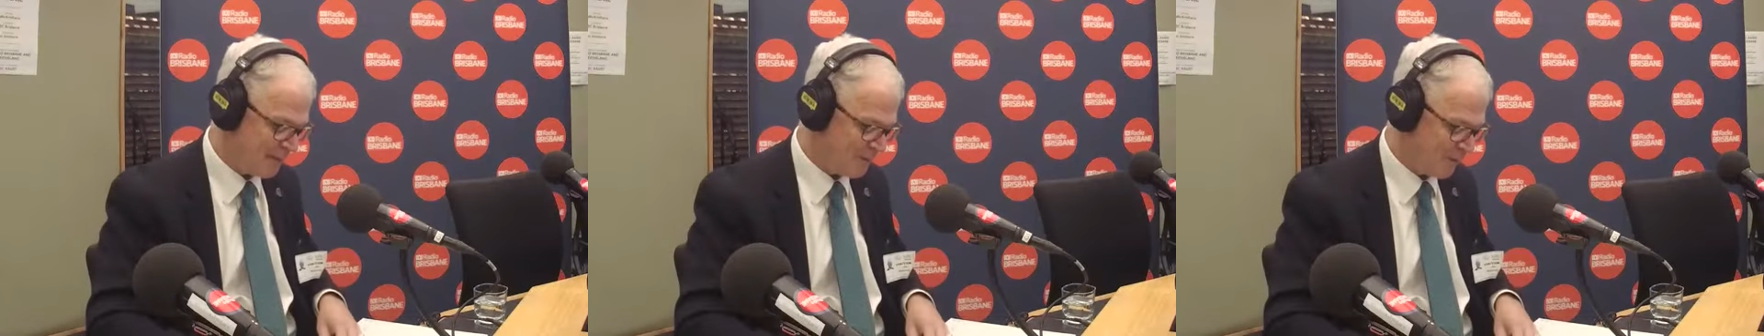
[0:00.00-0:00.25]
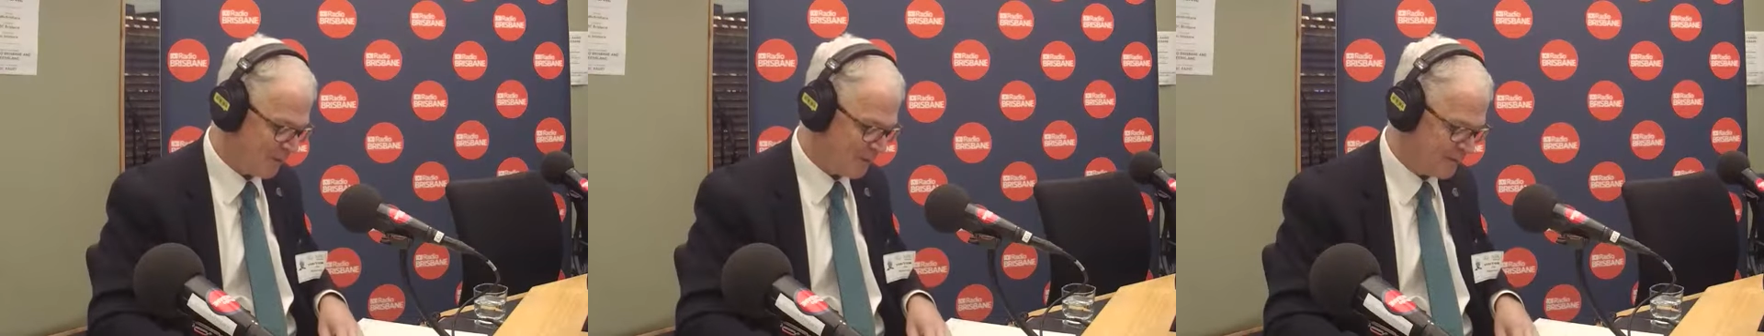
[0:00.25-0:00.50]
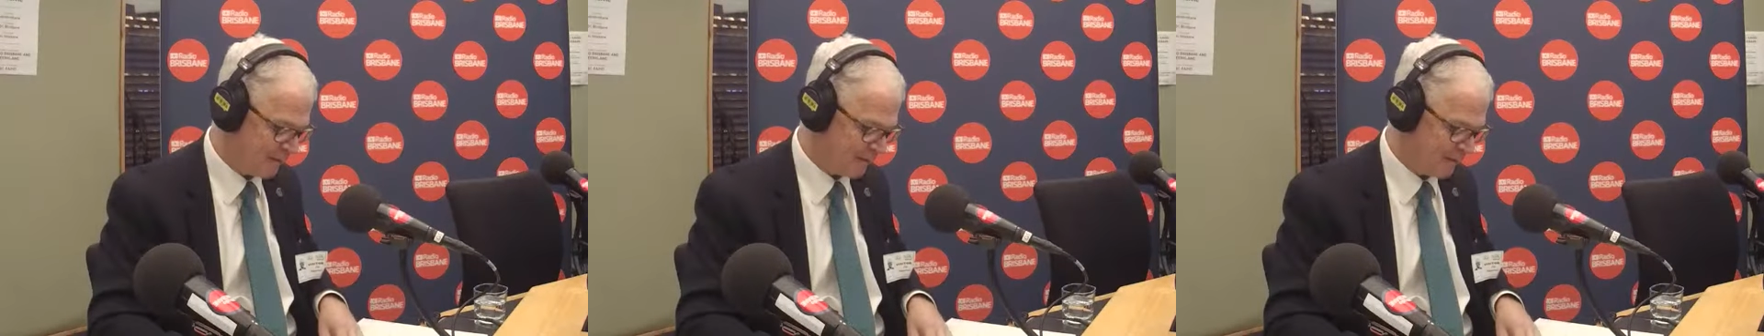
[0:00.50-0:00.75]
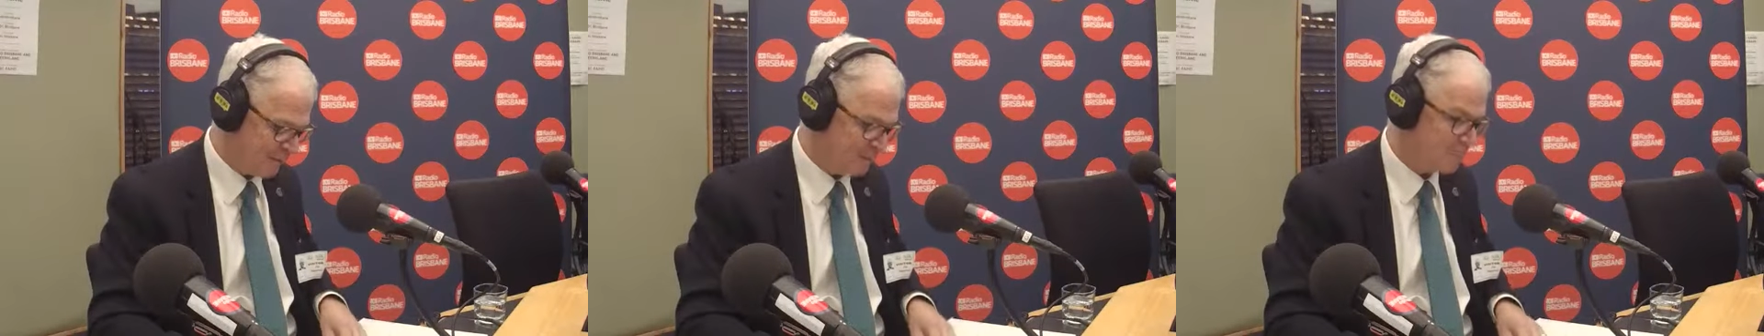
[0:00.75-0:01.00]
that's probably
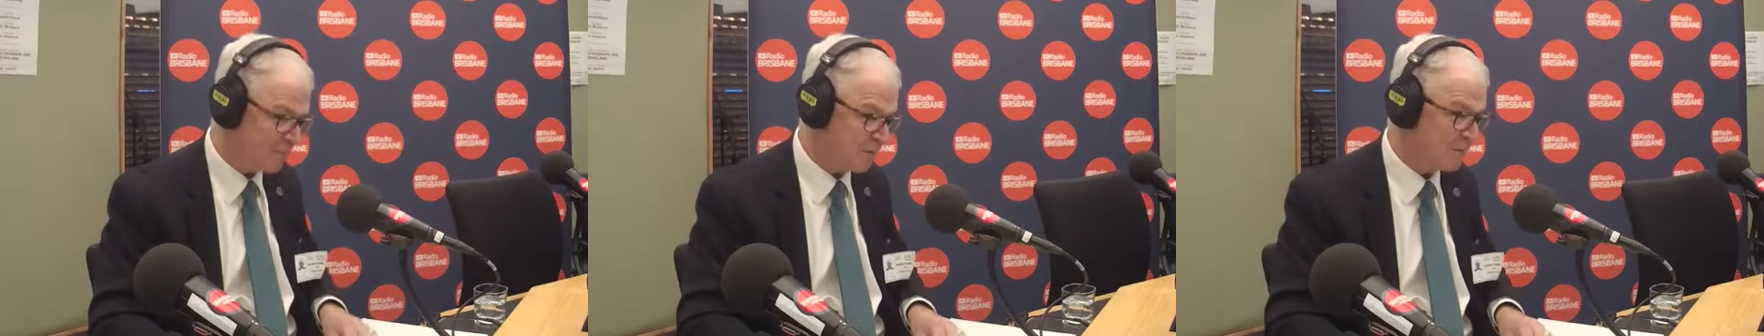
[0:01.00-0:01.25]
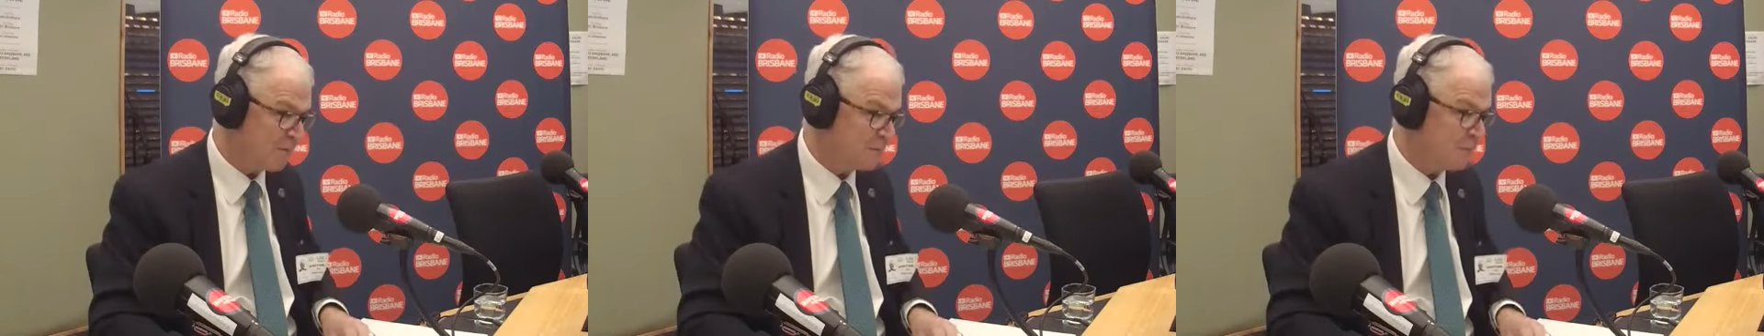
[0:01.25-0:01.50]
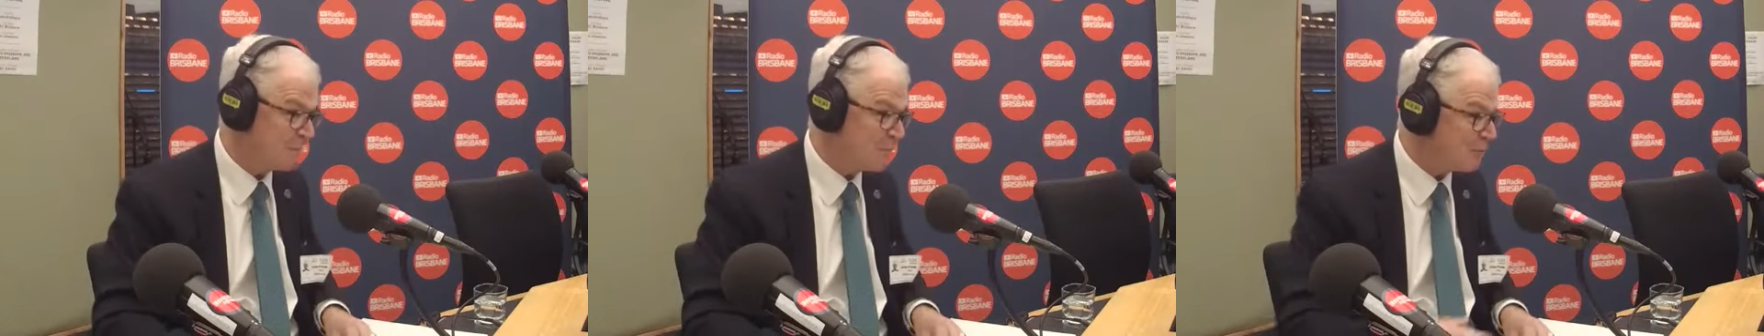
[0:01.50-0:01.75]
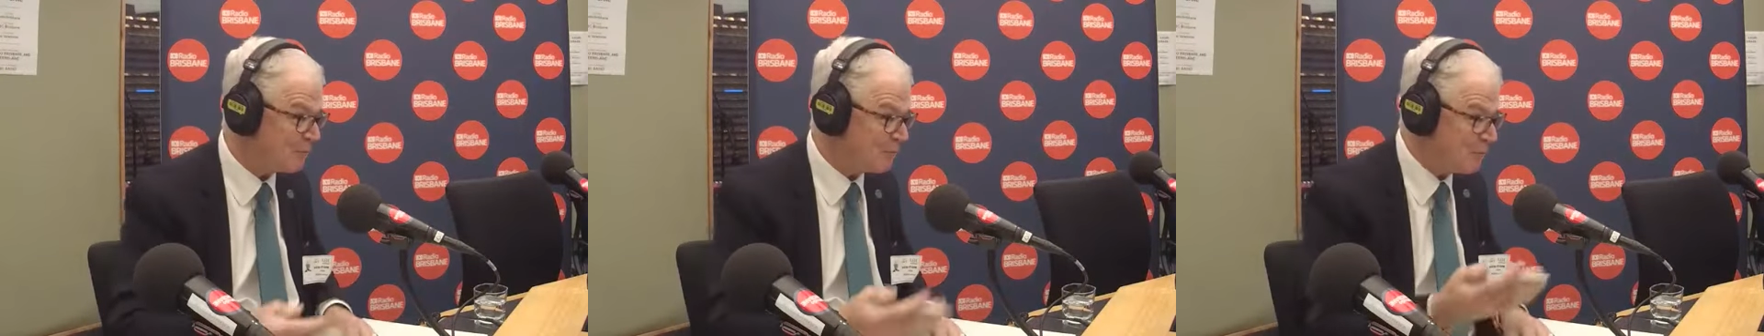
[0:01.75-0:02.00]
something you
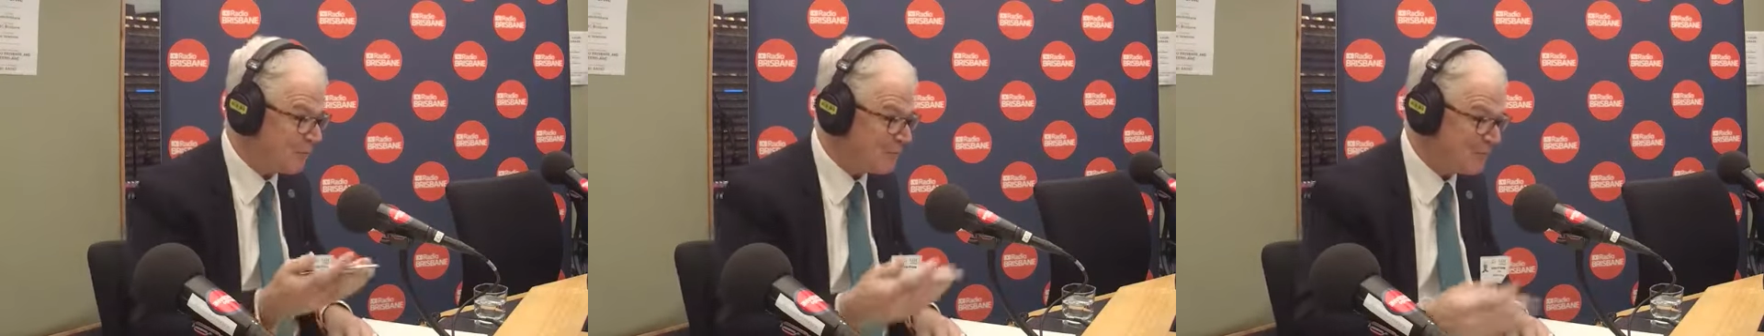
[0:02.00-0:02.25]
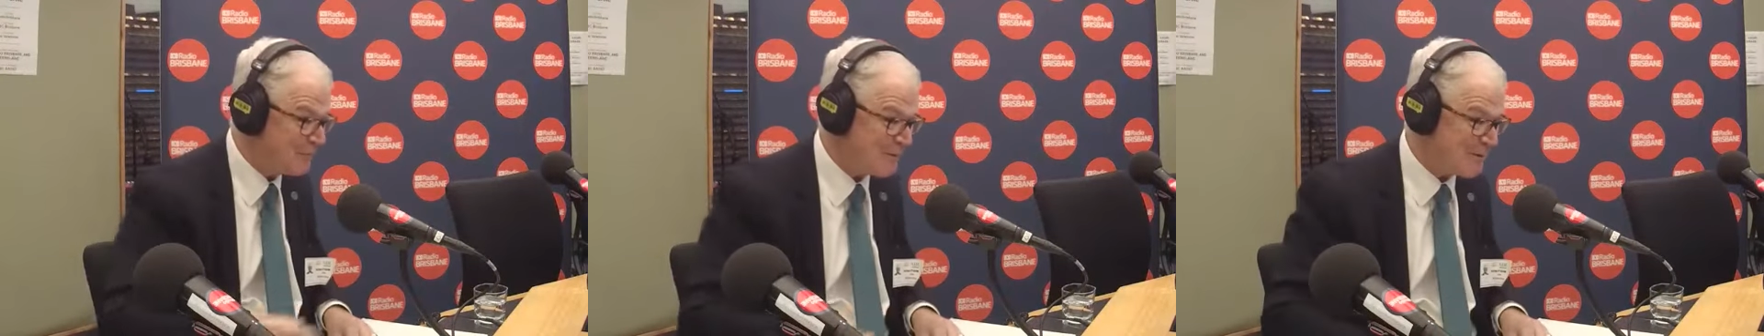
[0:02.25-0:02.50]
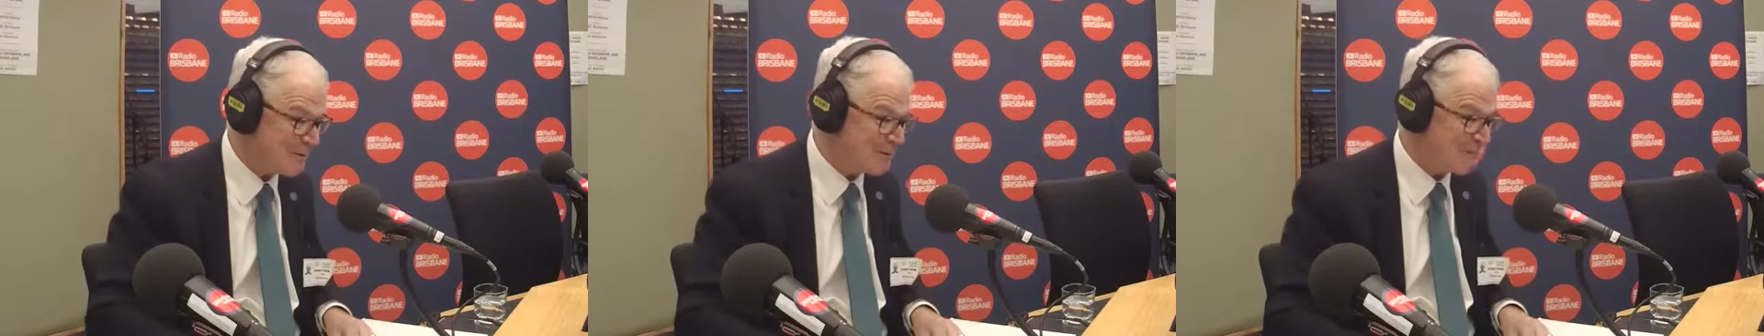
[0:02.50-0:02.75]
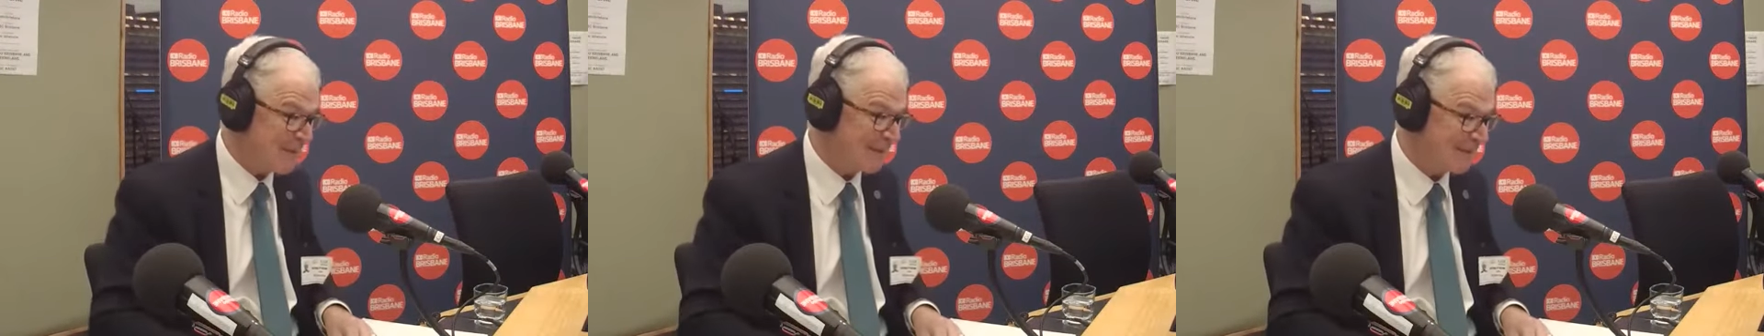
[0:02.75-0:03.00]
should talk to the
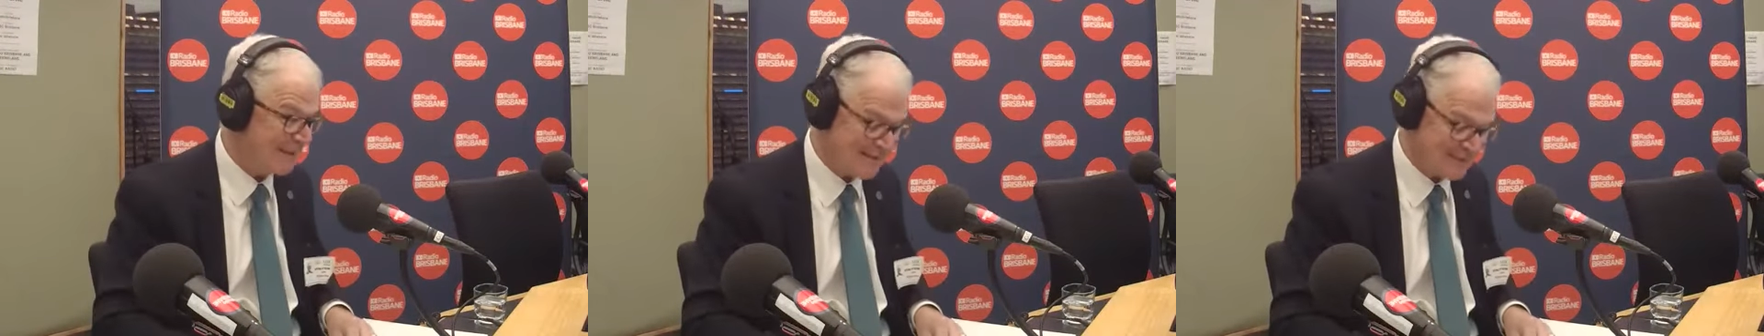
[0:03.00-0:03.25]
principal about.